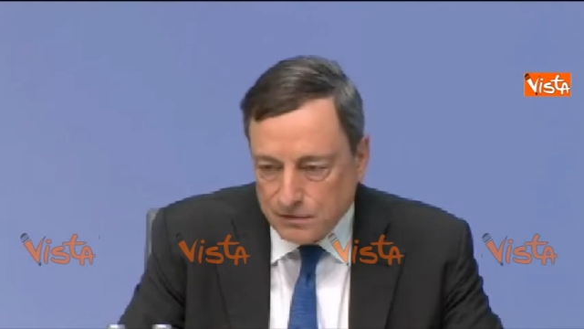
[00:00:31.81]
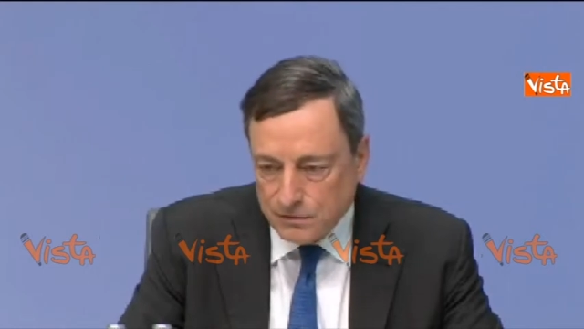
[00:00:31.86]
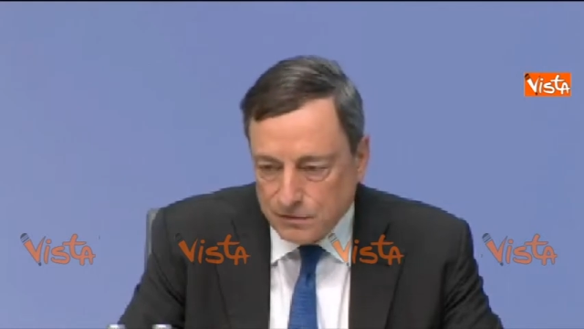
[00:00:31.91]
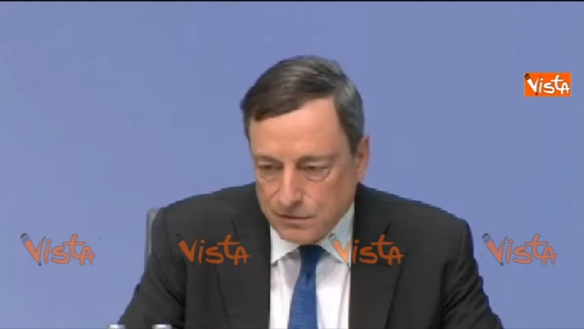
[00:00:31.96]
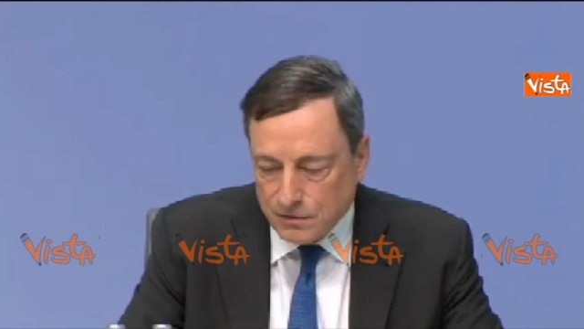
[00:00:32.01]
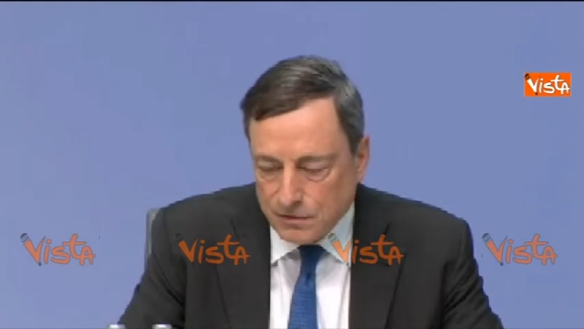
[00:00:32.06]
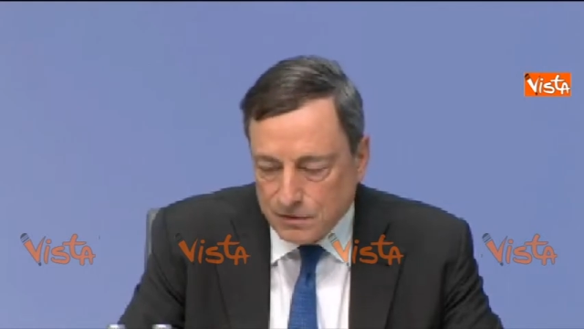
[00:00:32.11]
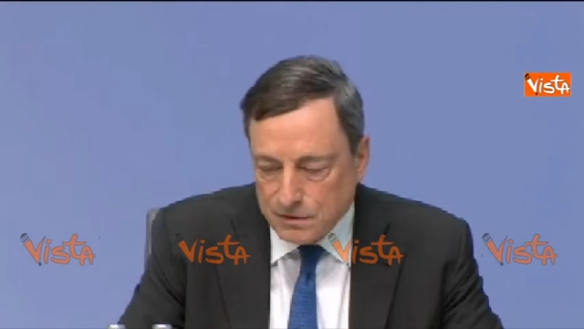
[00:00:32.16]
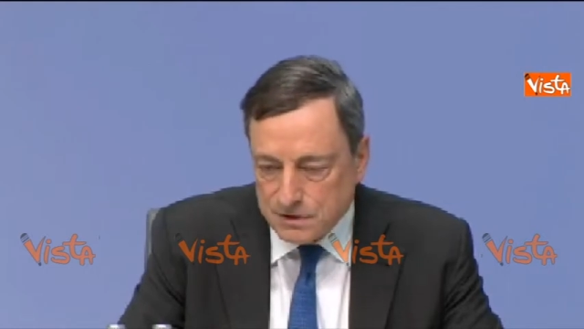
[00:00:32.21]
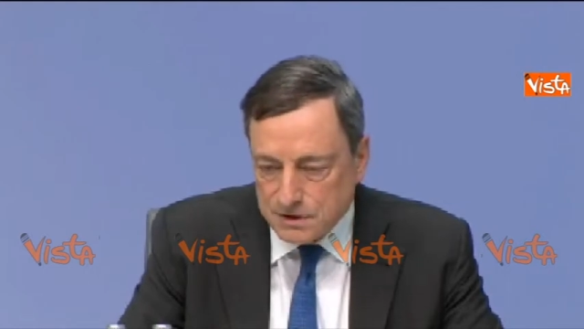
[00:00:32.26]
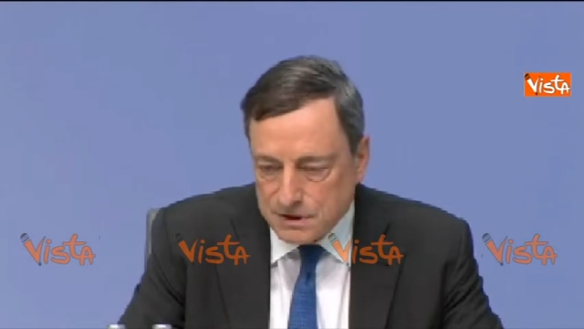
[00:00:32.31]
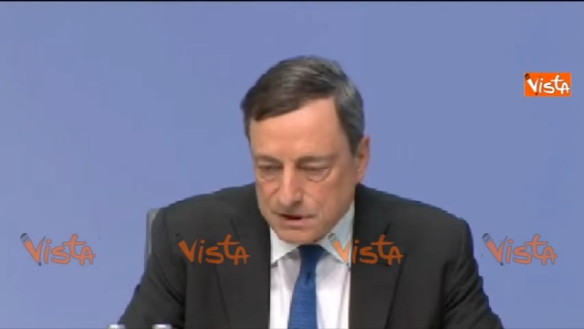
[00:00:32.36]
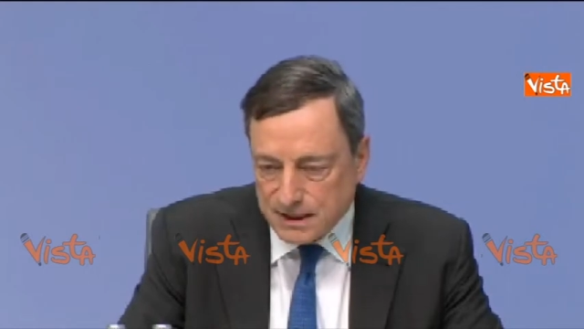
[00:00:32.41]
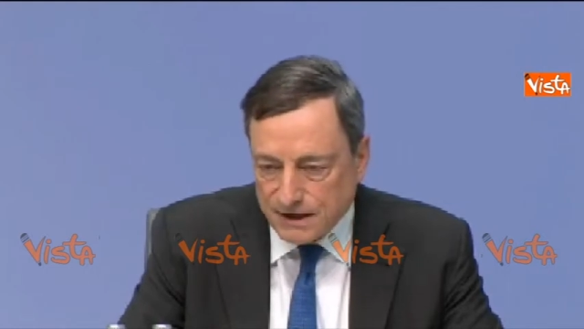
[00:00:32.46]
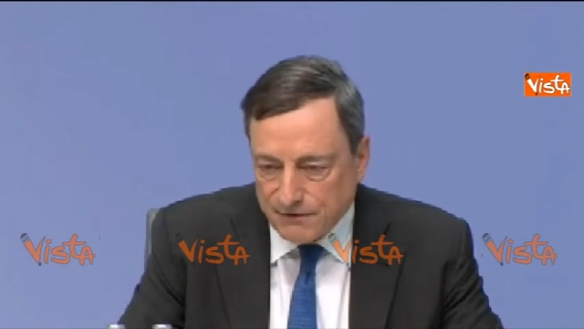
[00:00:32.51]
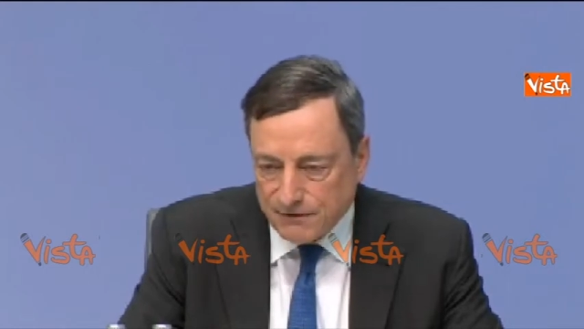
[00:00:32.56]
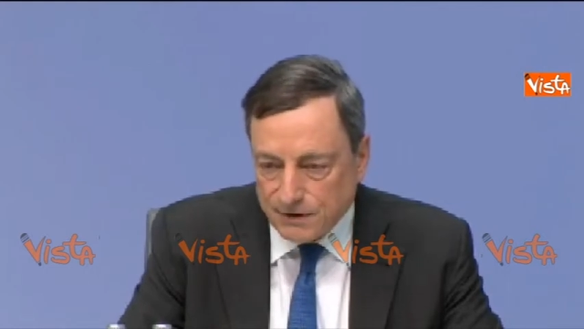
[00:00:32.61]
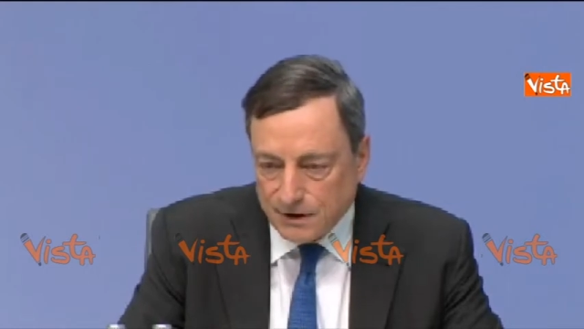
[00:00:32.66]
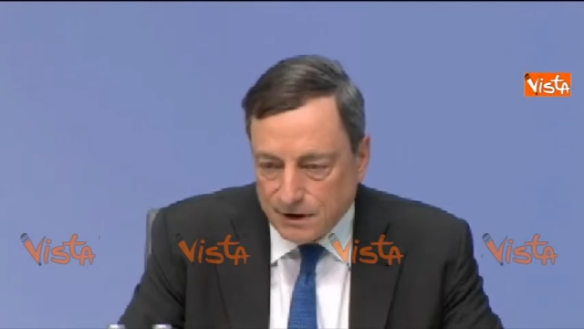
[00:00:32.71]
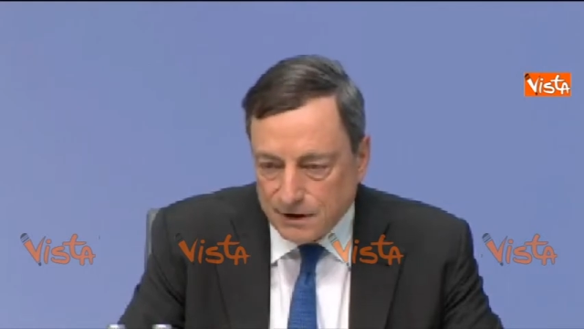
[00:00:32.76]
the
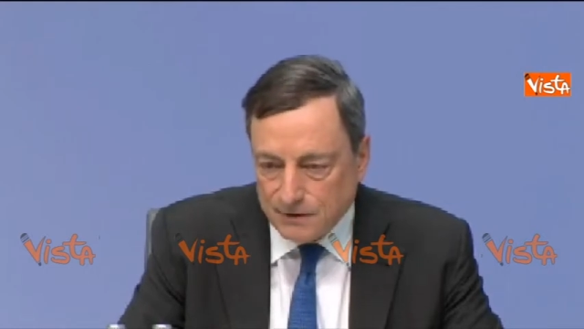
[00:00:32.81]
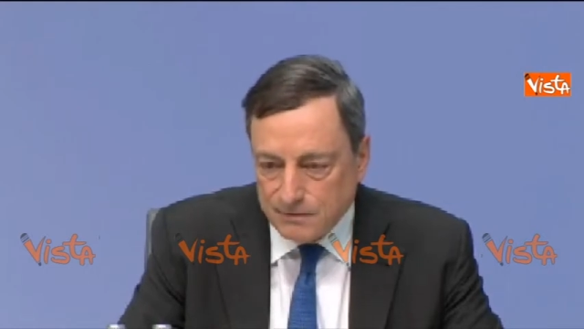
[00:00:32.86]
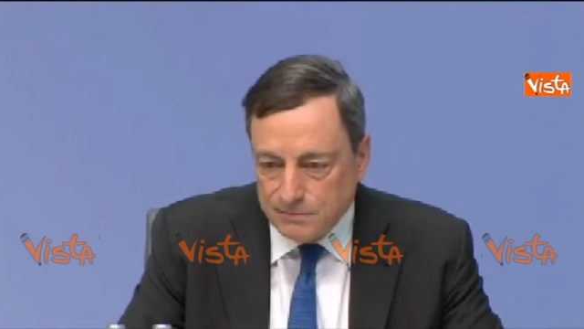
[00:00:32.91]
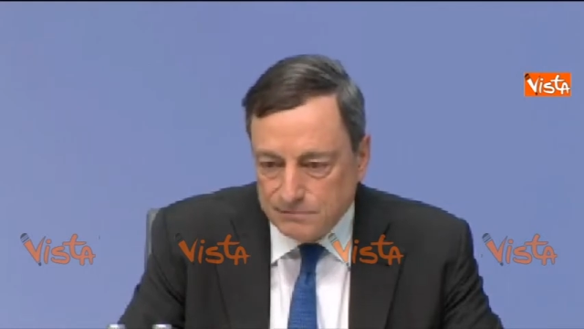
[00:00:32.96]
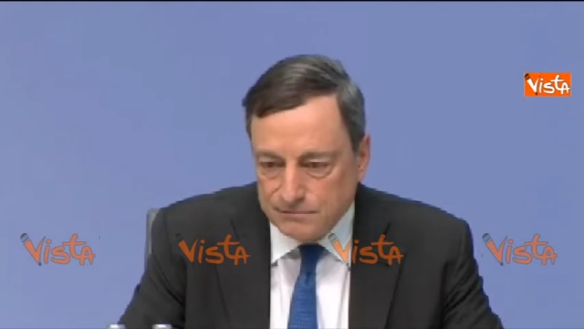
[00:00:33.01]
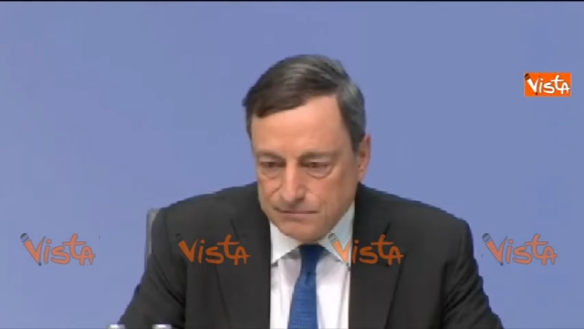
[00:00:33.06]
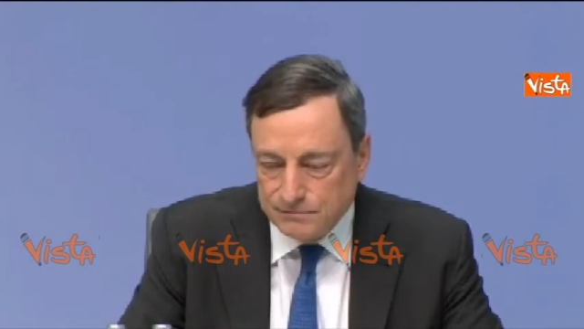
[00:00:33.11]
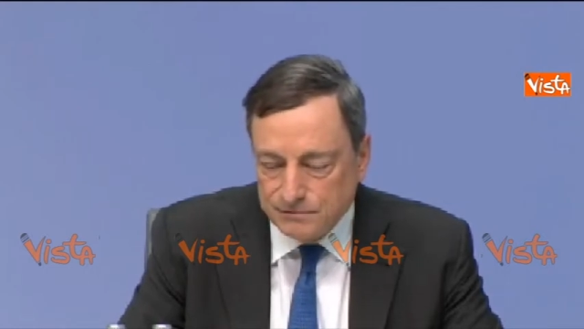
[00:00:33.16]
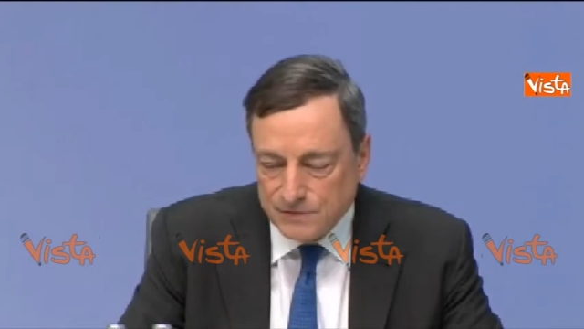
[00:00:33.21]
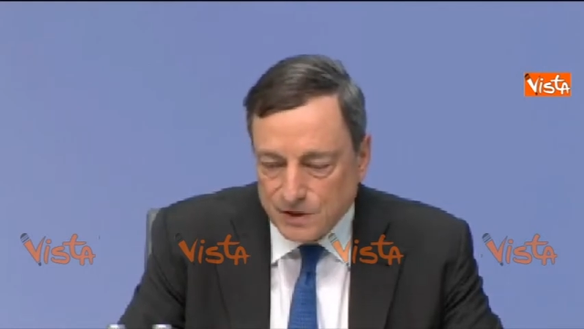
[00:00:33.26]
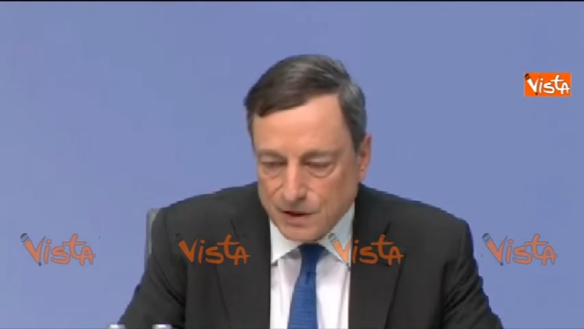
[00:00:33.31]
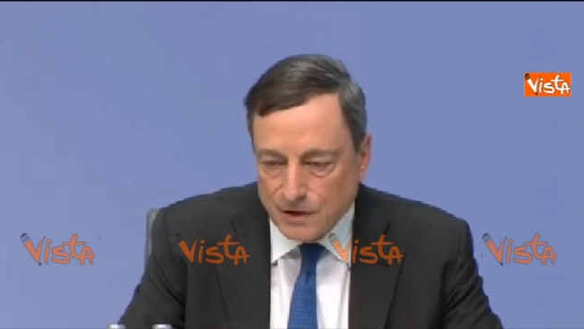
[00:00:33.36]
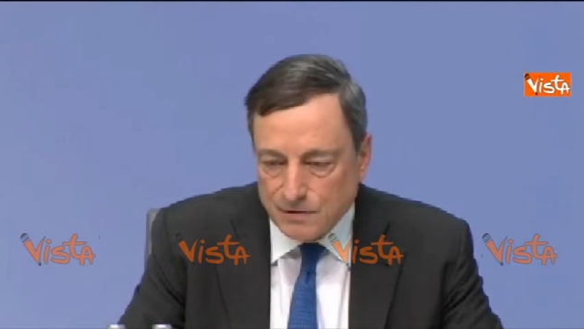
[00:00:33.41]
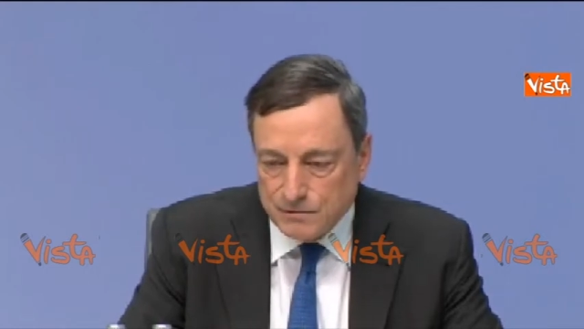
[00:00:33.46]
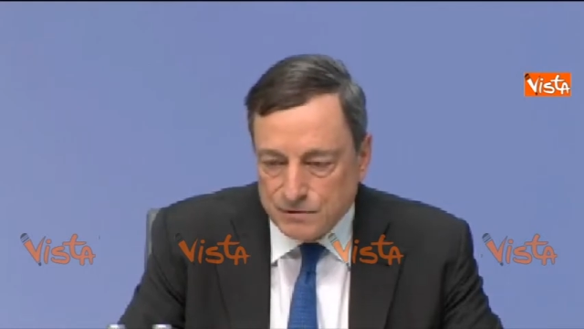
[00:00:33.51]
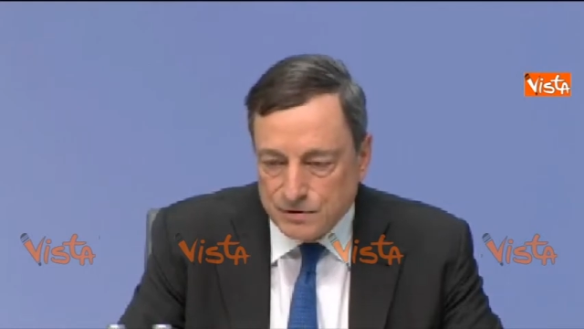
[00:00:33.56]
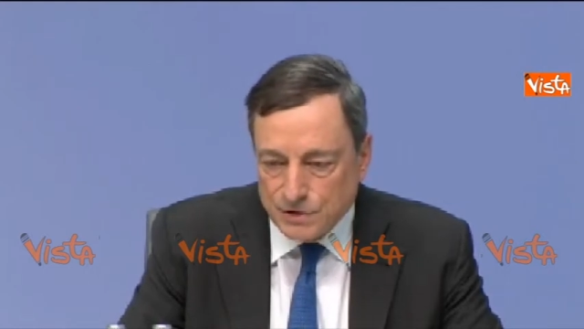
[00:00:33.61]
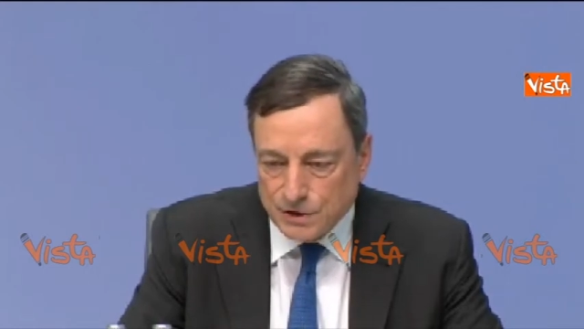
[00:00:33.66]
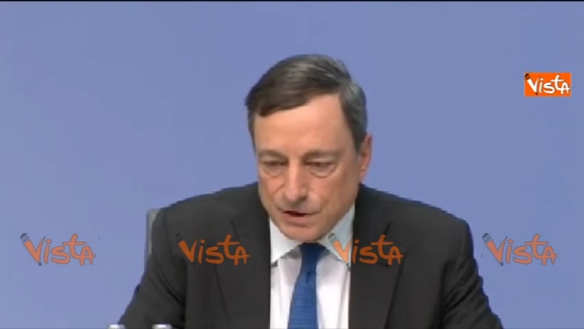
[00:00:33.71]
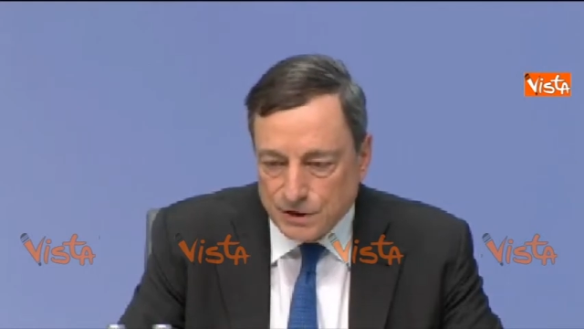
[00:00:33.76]
several
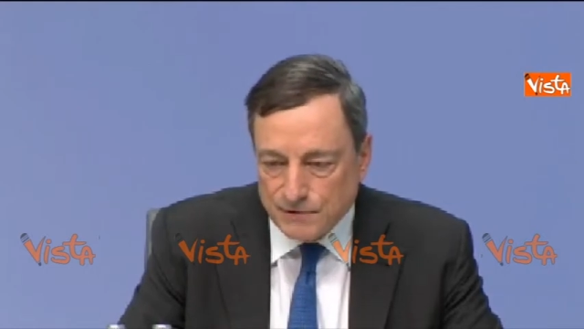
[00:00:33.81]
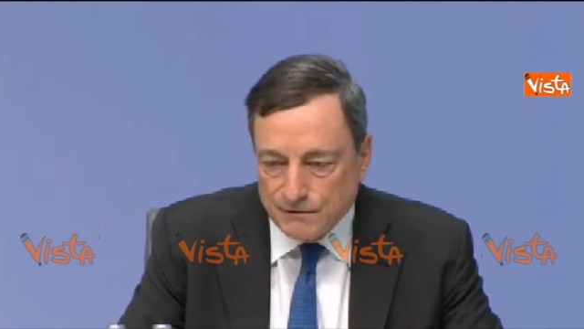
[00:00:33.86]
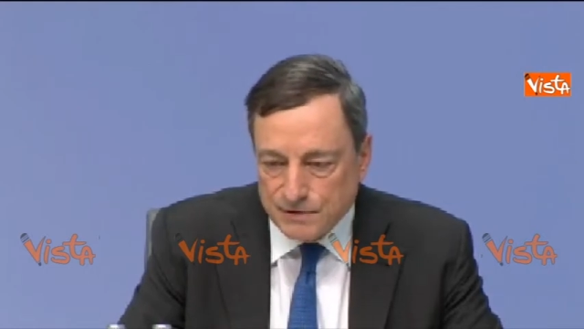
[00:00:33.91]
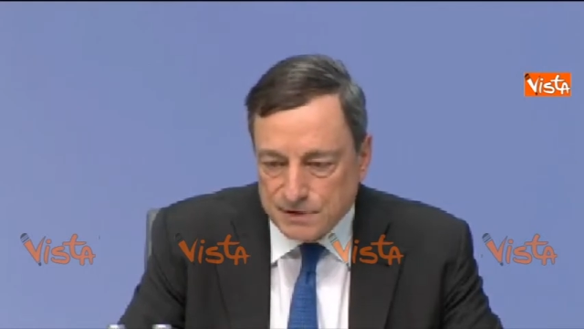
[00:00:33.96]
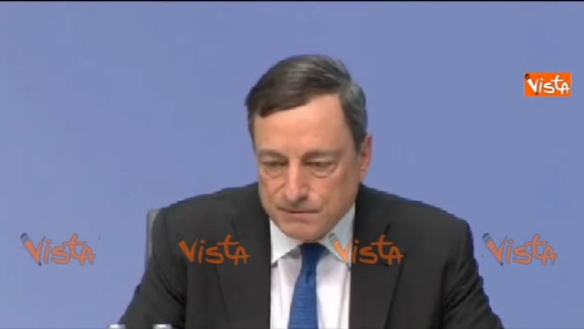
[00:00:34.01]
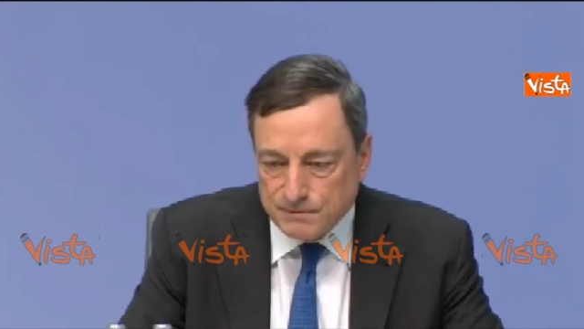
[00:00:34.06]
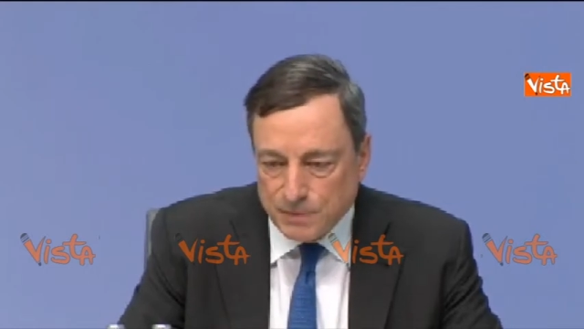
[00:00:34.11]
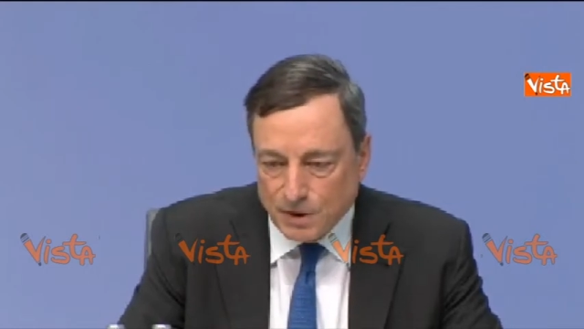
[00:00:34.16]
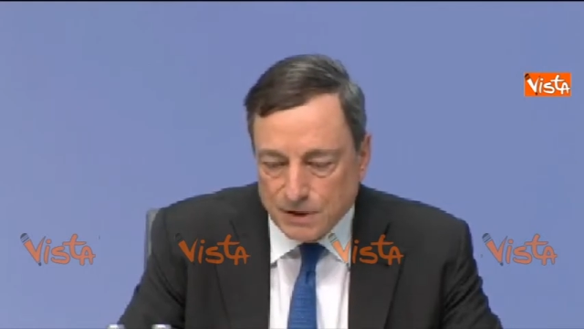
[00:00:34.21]
observers,